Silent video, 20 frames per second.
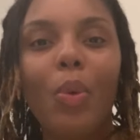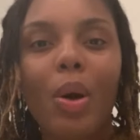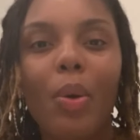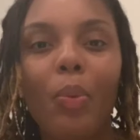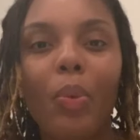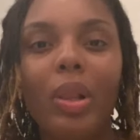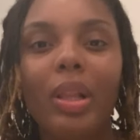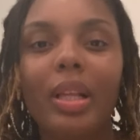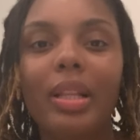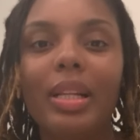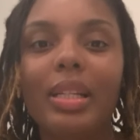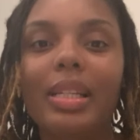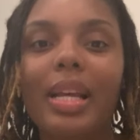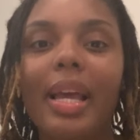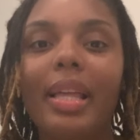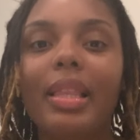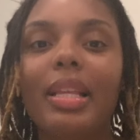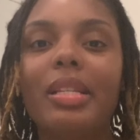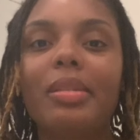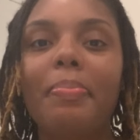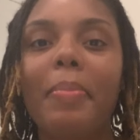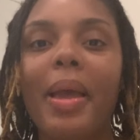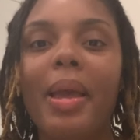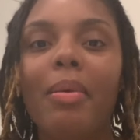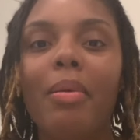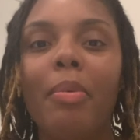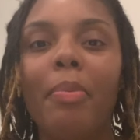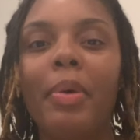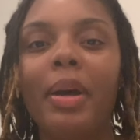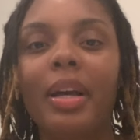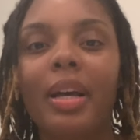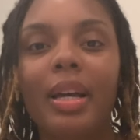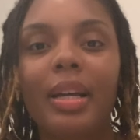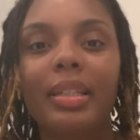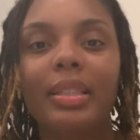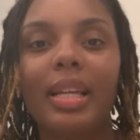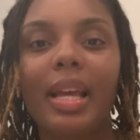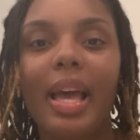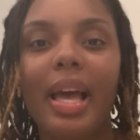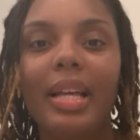one willing to take this baby because
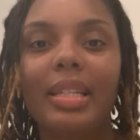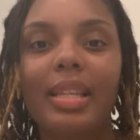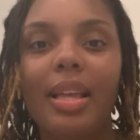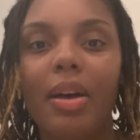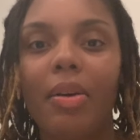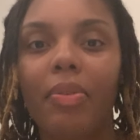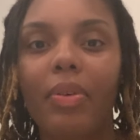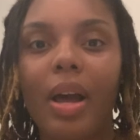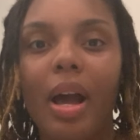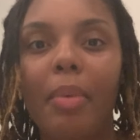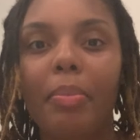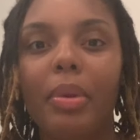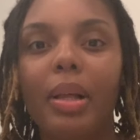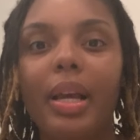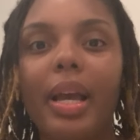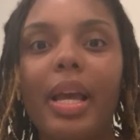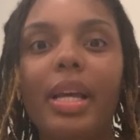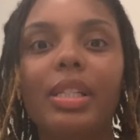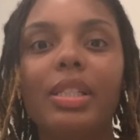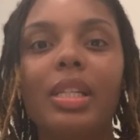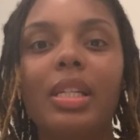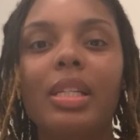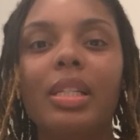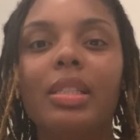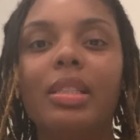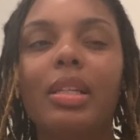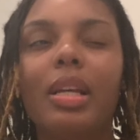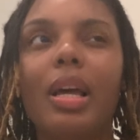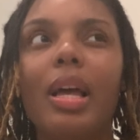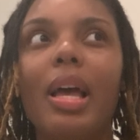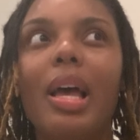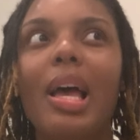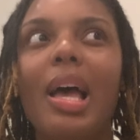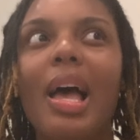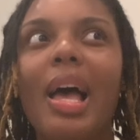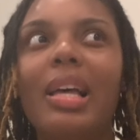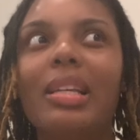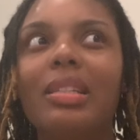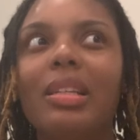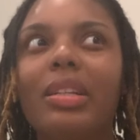it has health complications
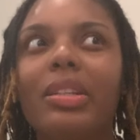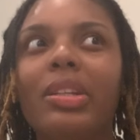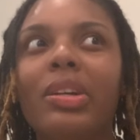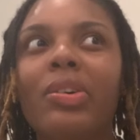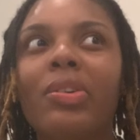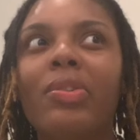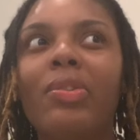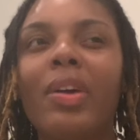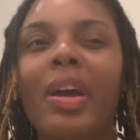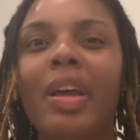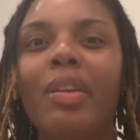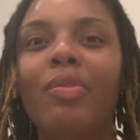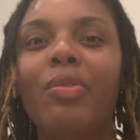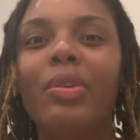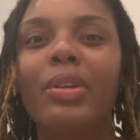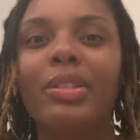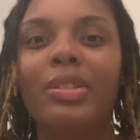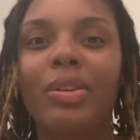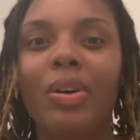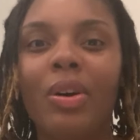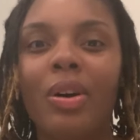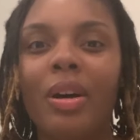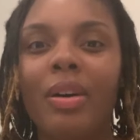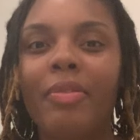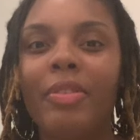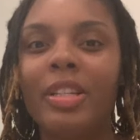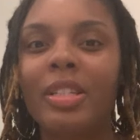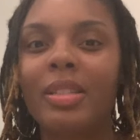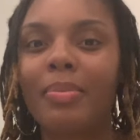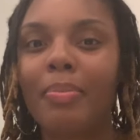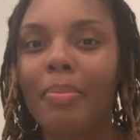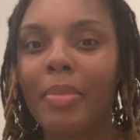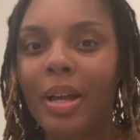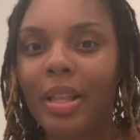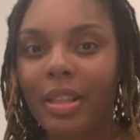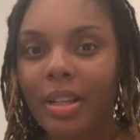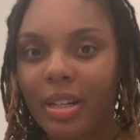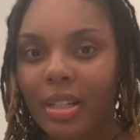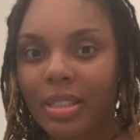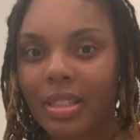as a direct result of his
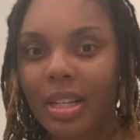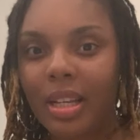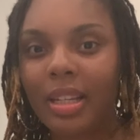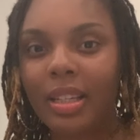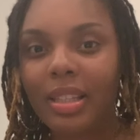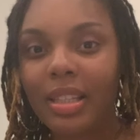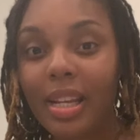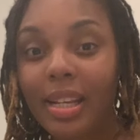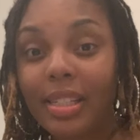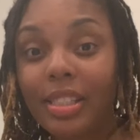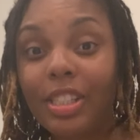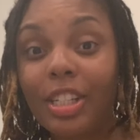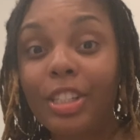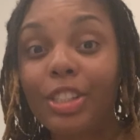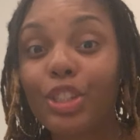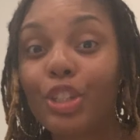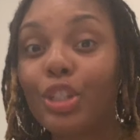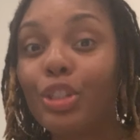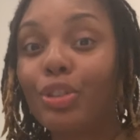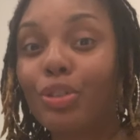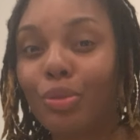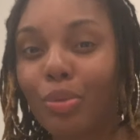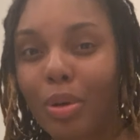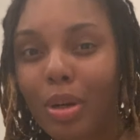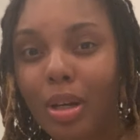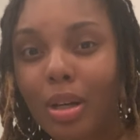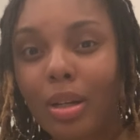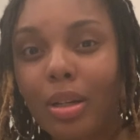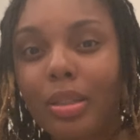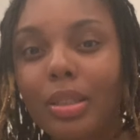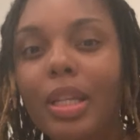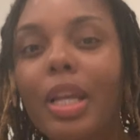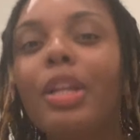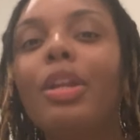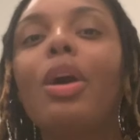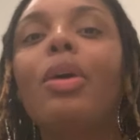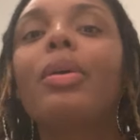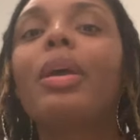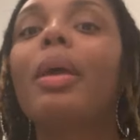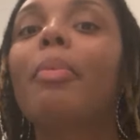mother's addiction to drugs. And
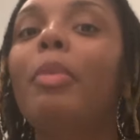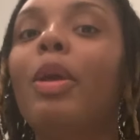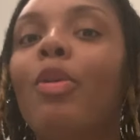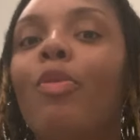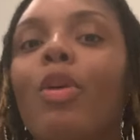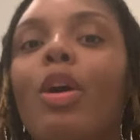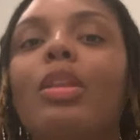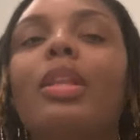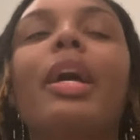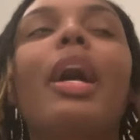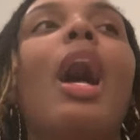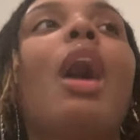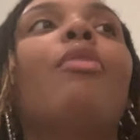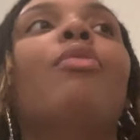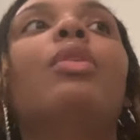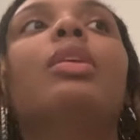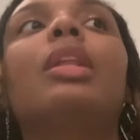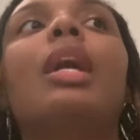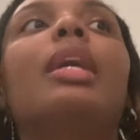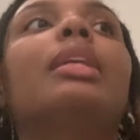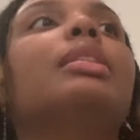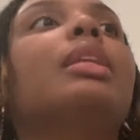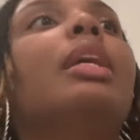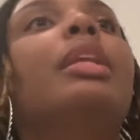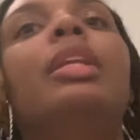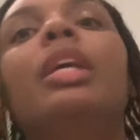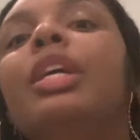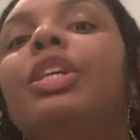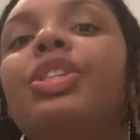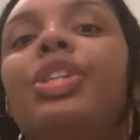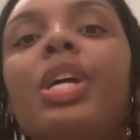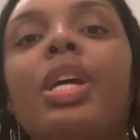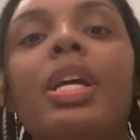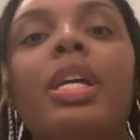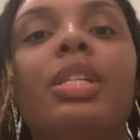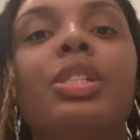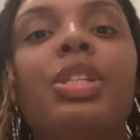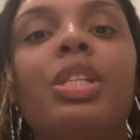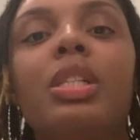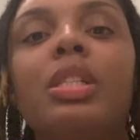don't get me wrong, like I realize addiction
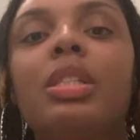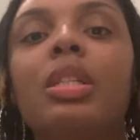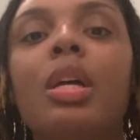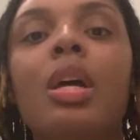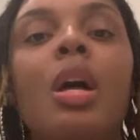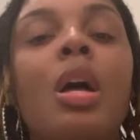is just